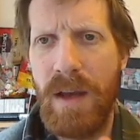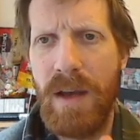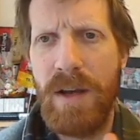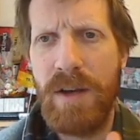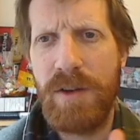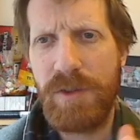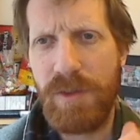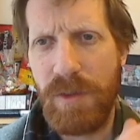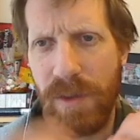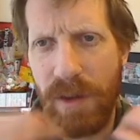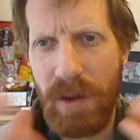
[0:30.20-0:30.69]

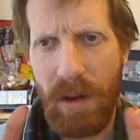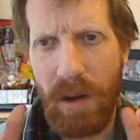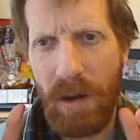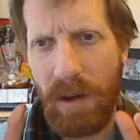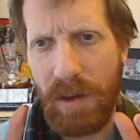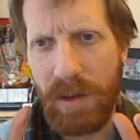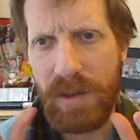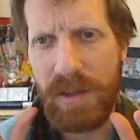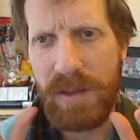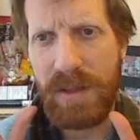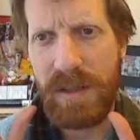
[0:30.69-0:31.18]
So there
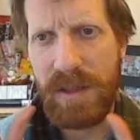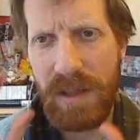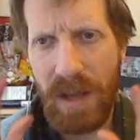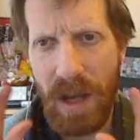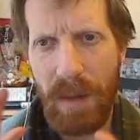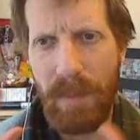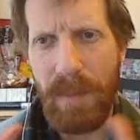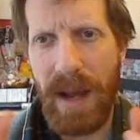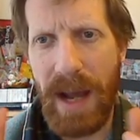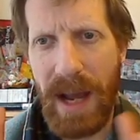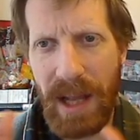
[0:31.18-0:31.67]
are
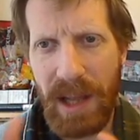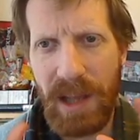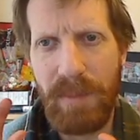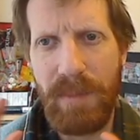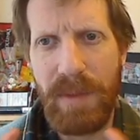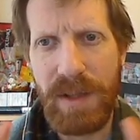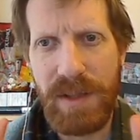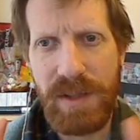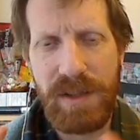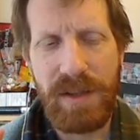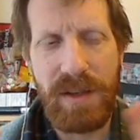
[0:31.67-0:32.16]
some
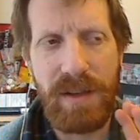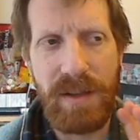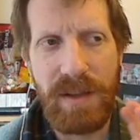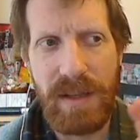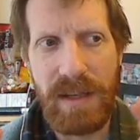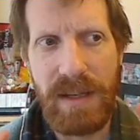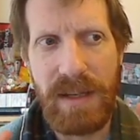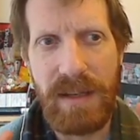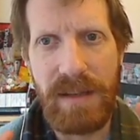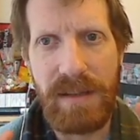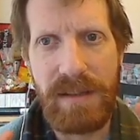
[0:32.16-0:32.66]
elements to
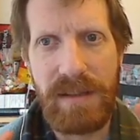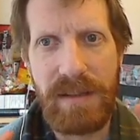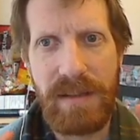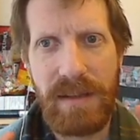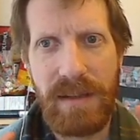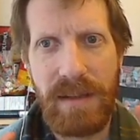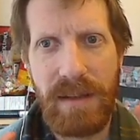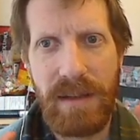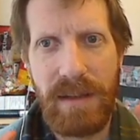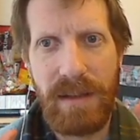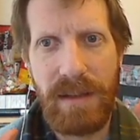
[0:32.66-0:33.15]
these
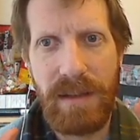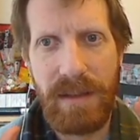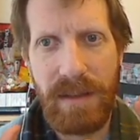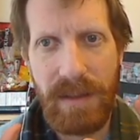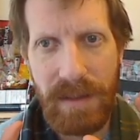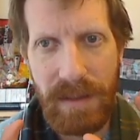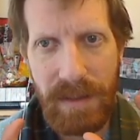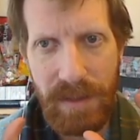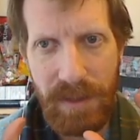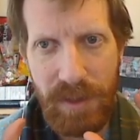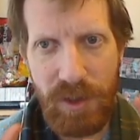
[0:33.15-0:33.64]

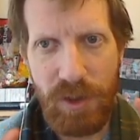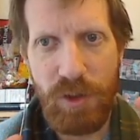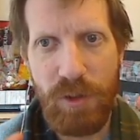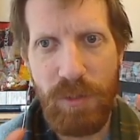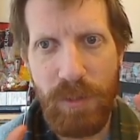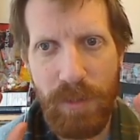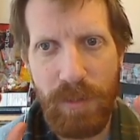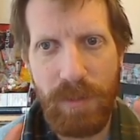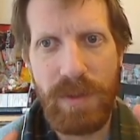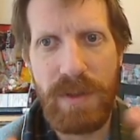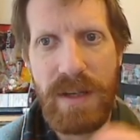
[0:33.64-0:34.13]

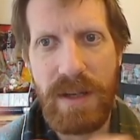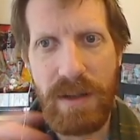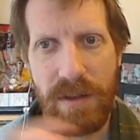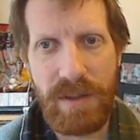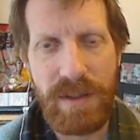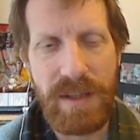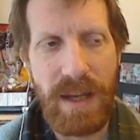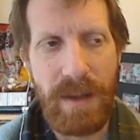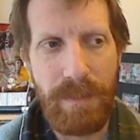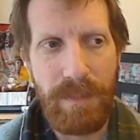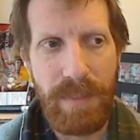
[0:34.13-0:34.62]
two tier
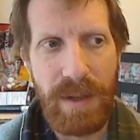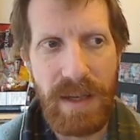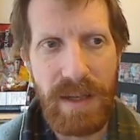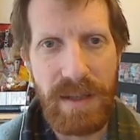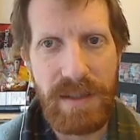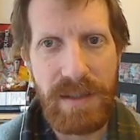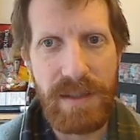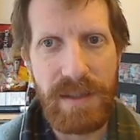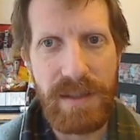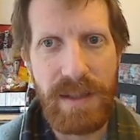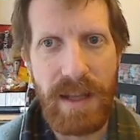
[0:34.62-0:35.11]
set
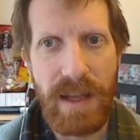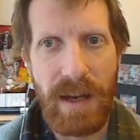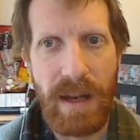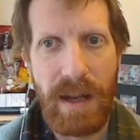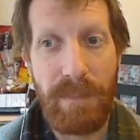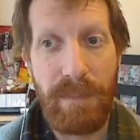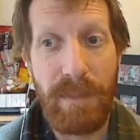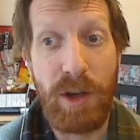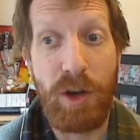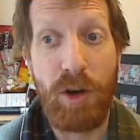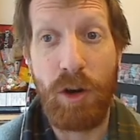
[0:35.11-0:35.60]
pieces that
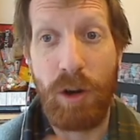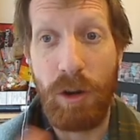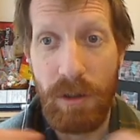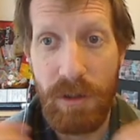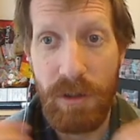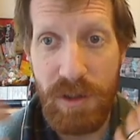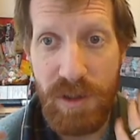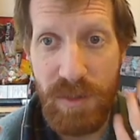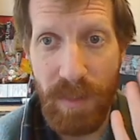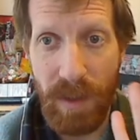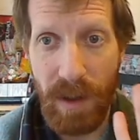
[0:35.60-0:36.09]
I'm
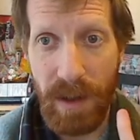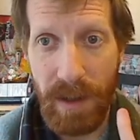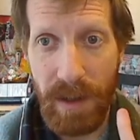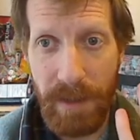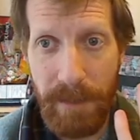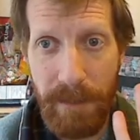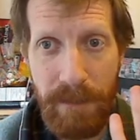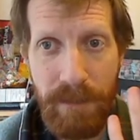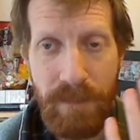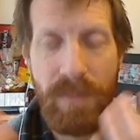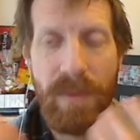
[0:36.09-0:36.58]
encouraged
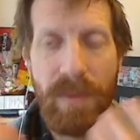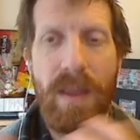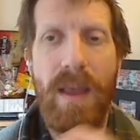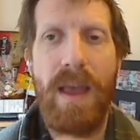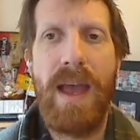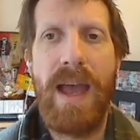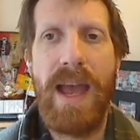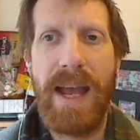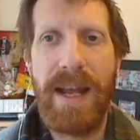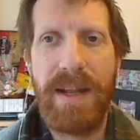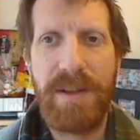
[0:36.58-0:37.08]
by,
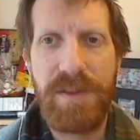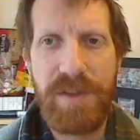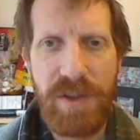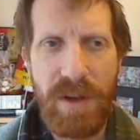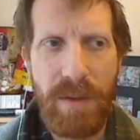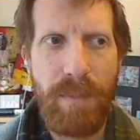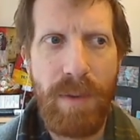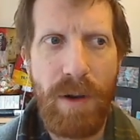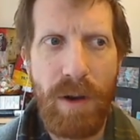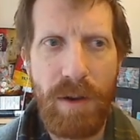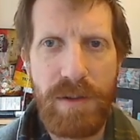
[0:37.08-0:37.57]
and
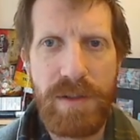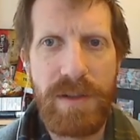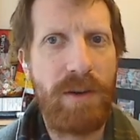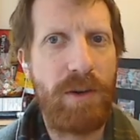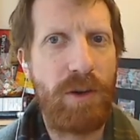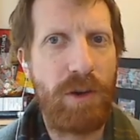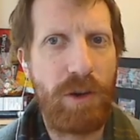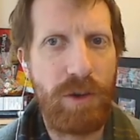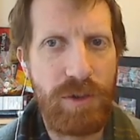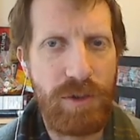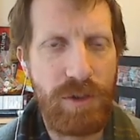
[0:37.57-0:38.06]
some parts that
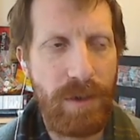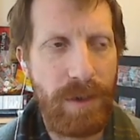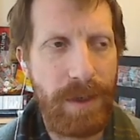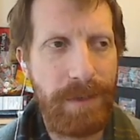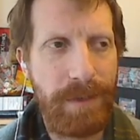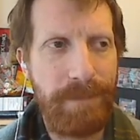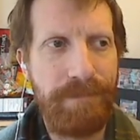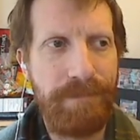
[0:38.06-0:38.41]
are concerning.